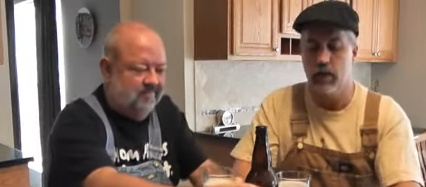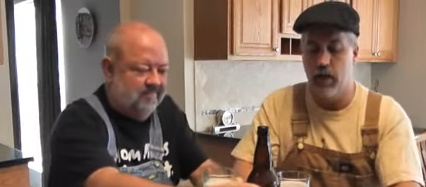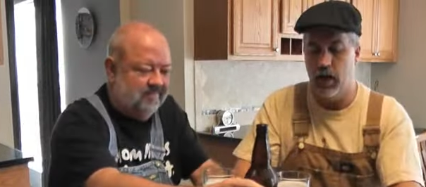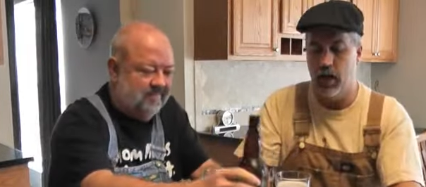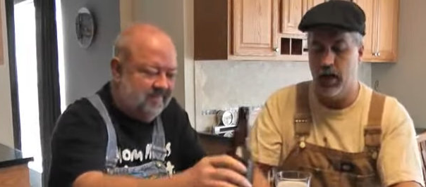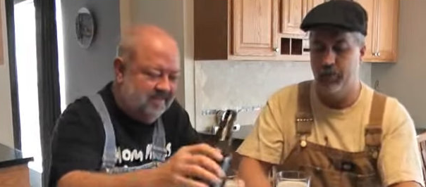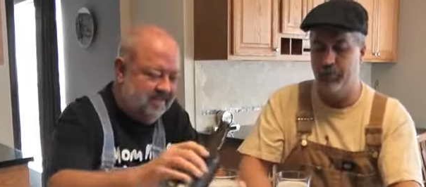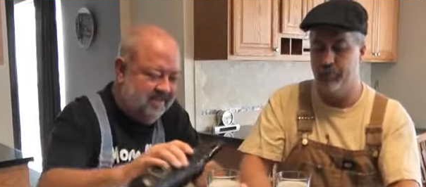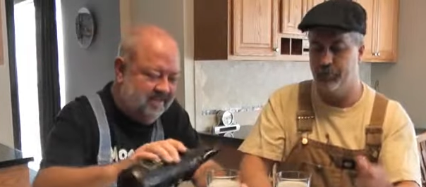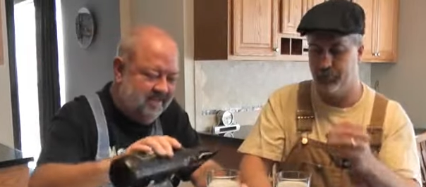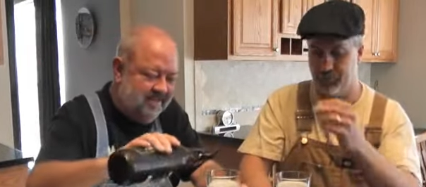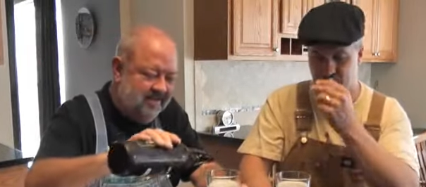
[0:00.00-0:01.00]

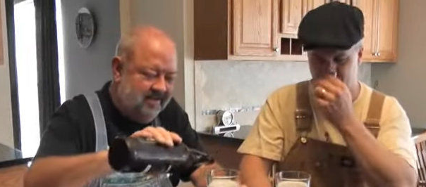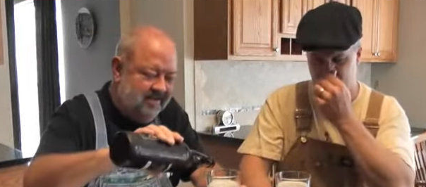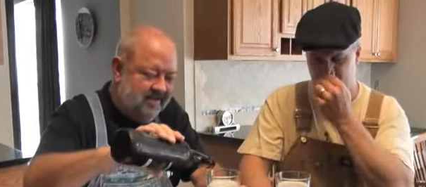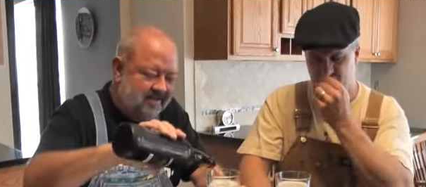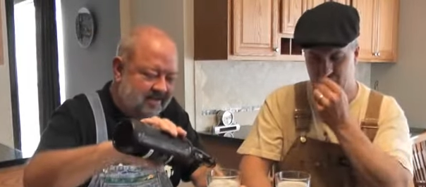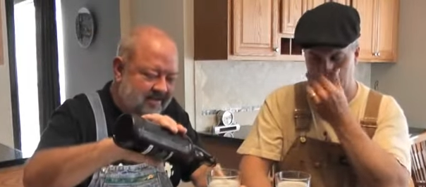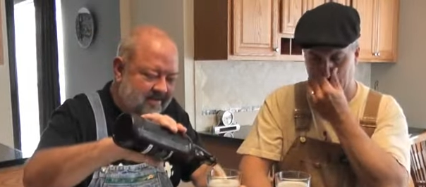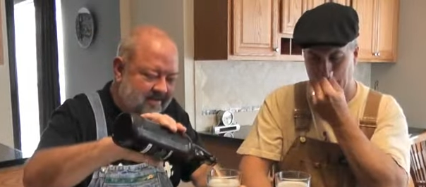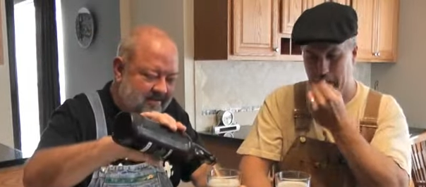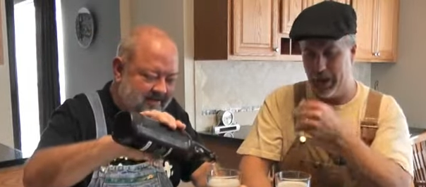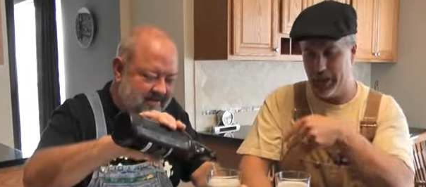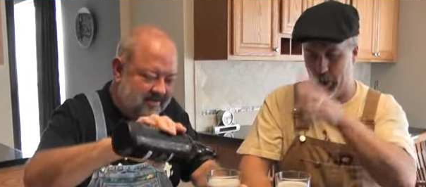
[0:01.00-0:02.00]
Speaker 1: um,
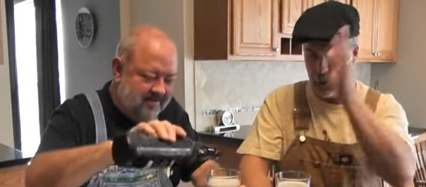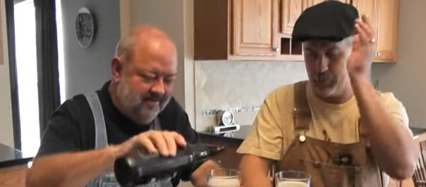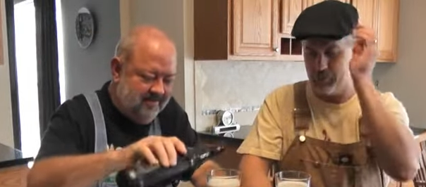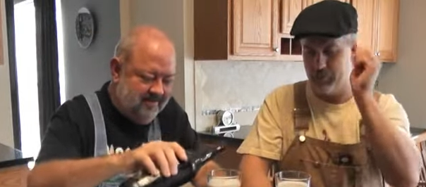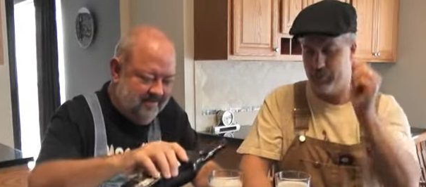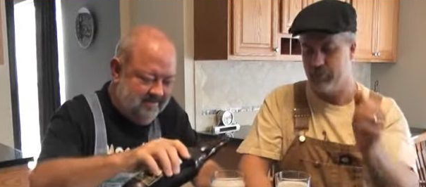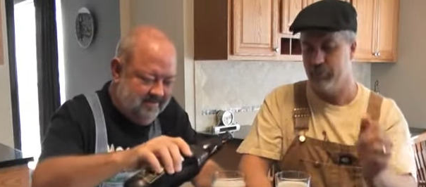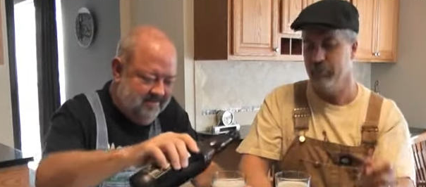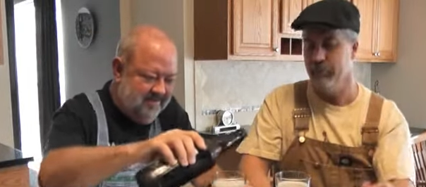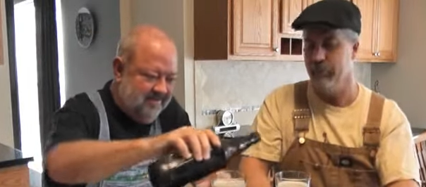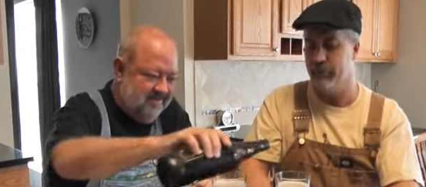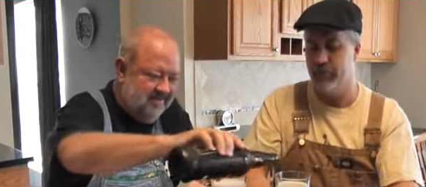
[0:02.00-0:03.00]
there you go.
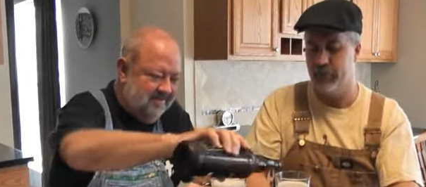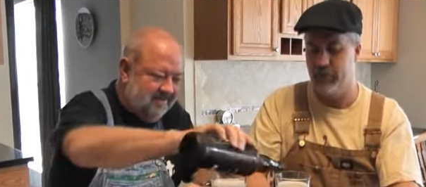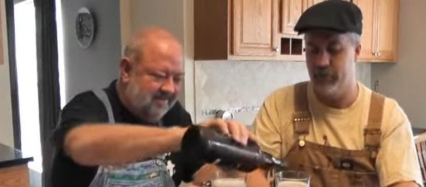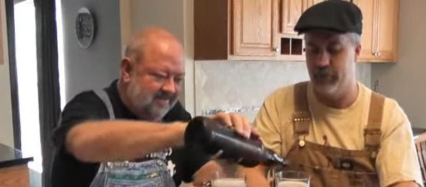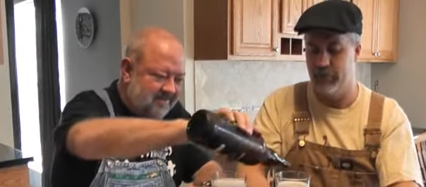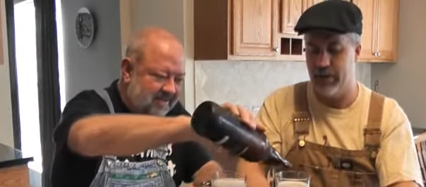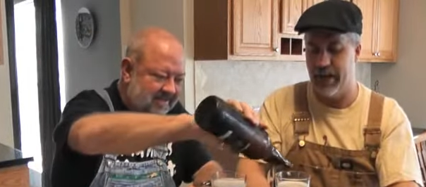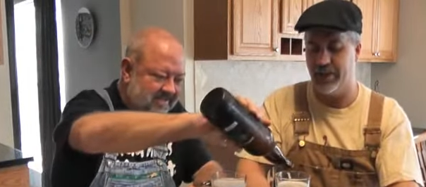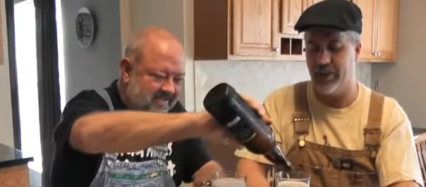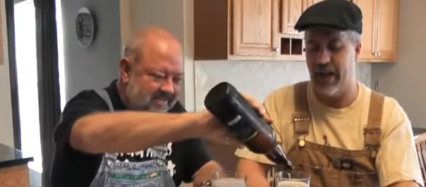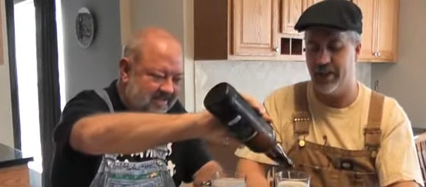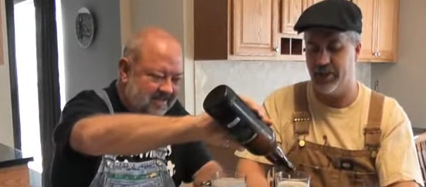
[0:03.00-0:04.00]
I'm gonna fix
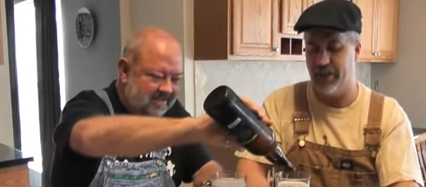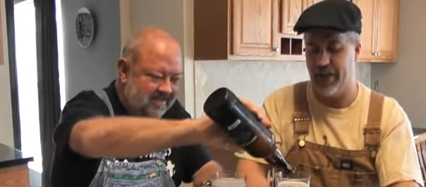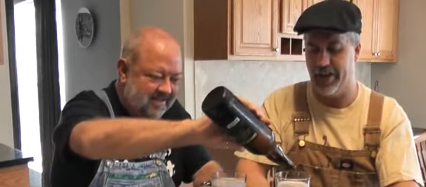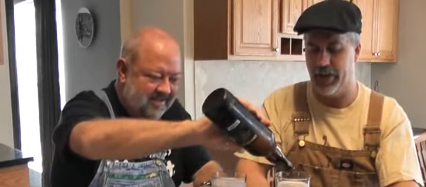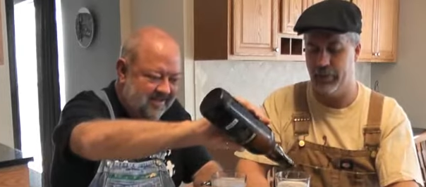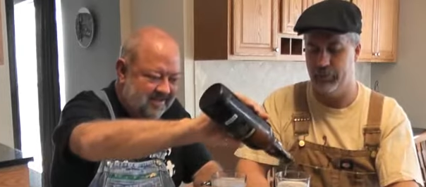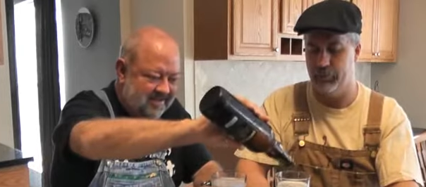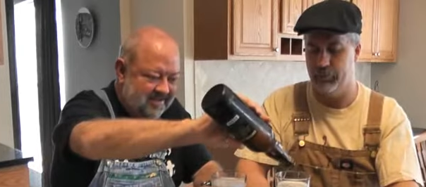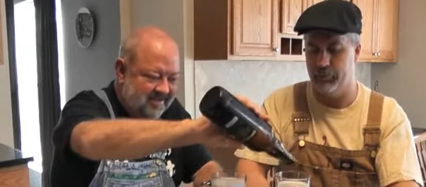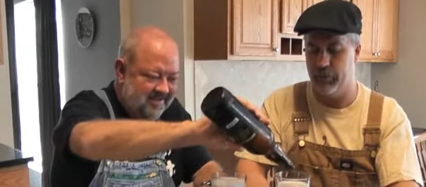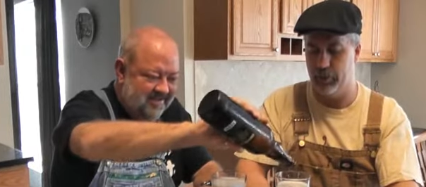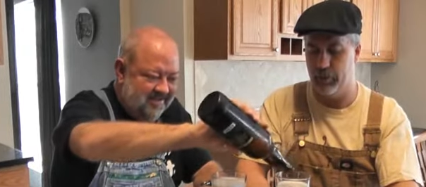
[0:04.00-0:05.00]
Ag- agitate a little,
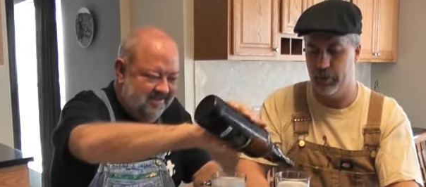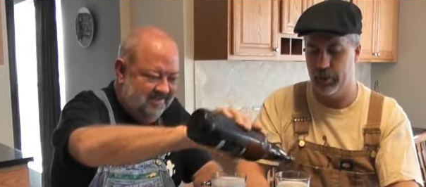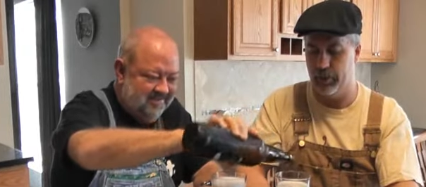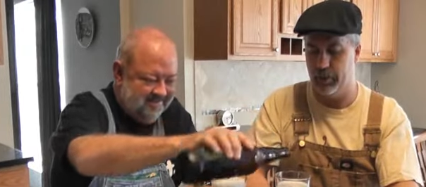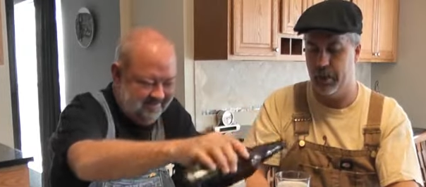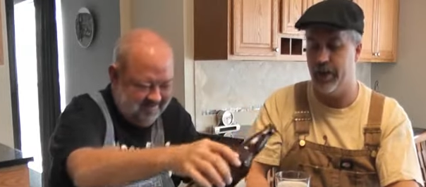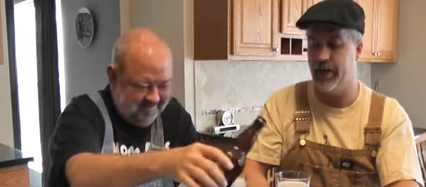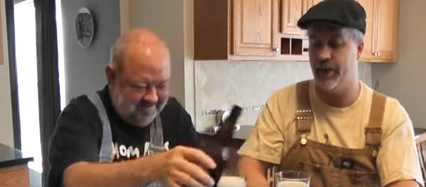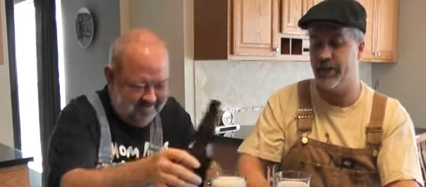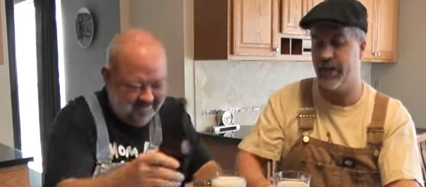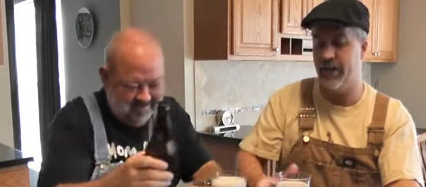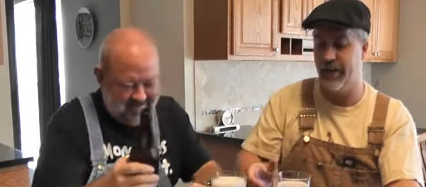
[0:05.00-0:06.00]
little bit. There you
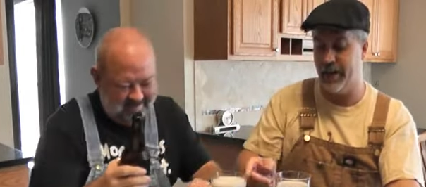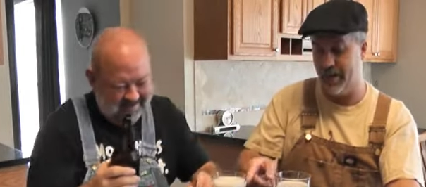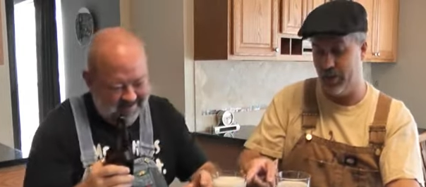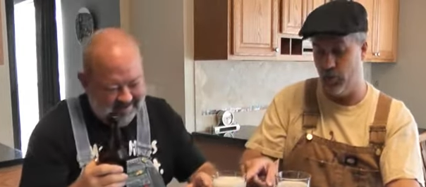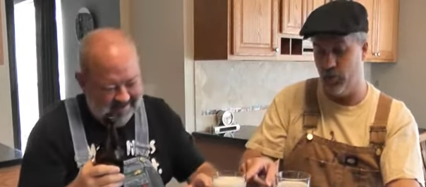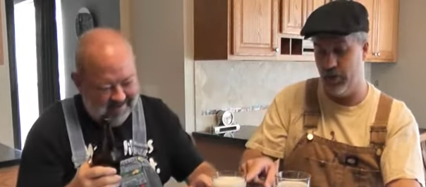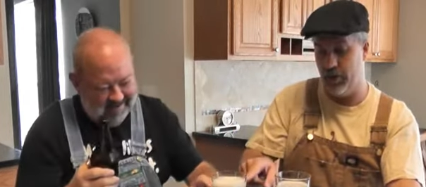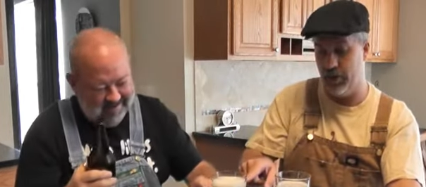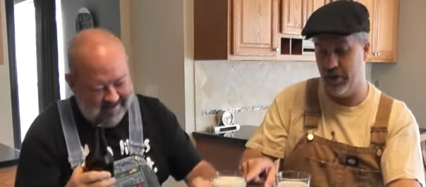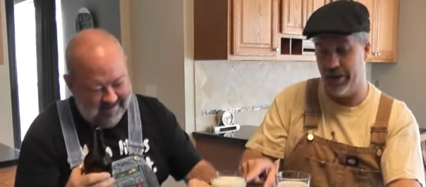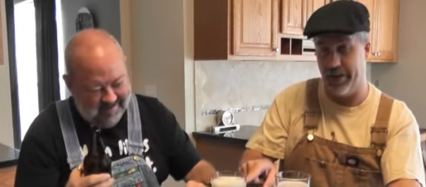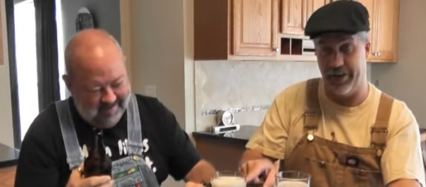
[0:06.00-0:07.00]
go. See, there you go.
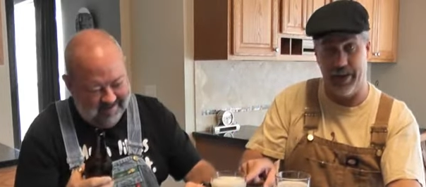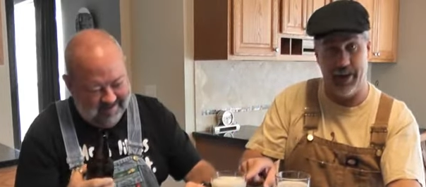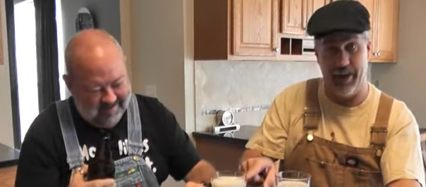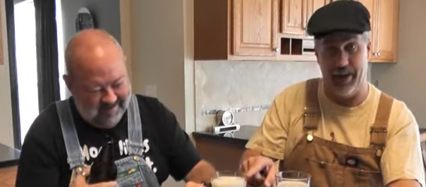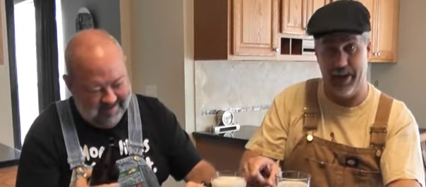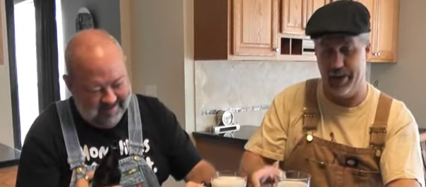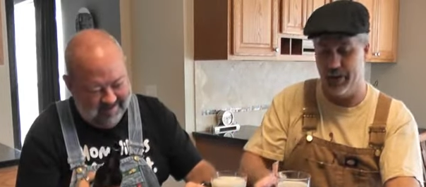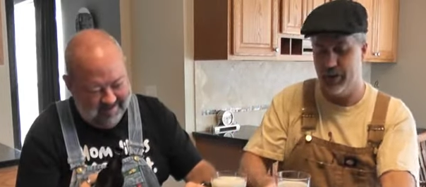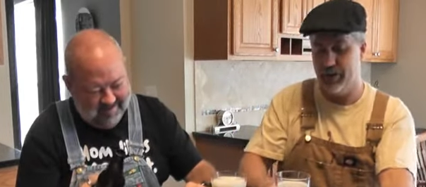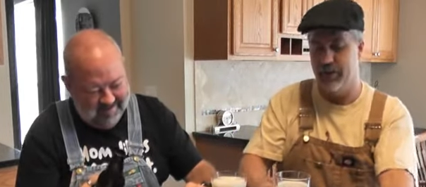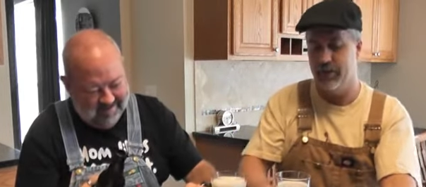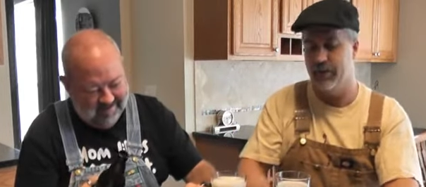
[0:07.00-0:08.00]
Look at that.
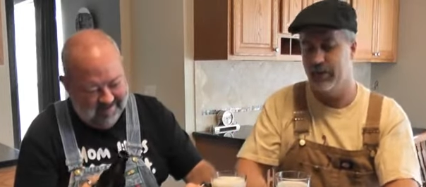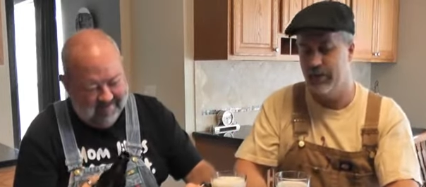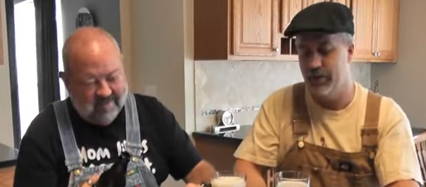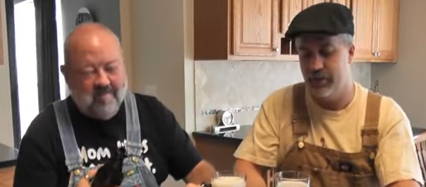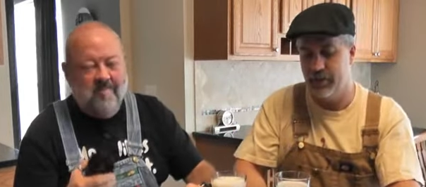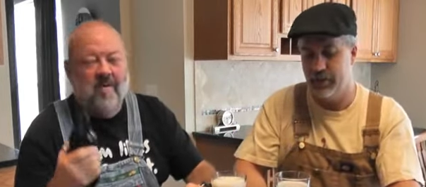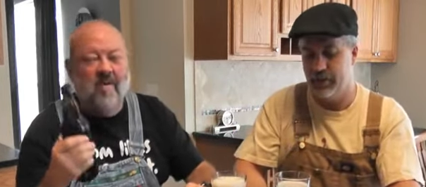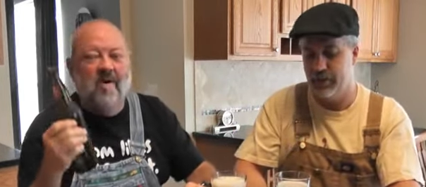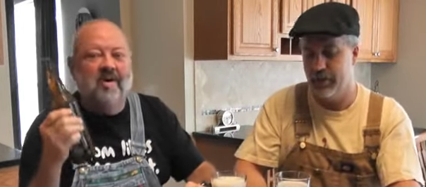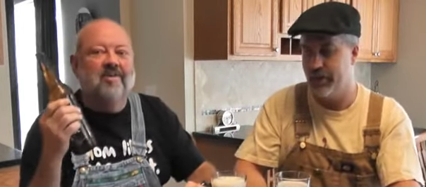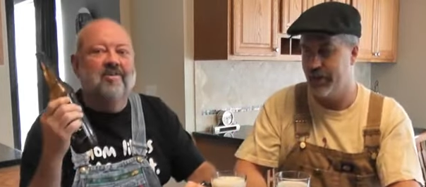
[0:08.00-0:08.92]
If you pour it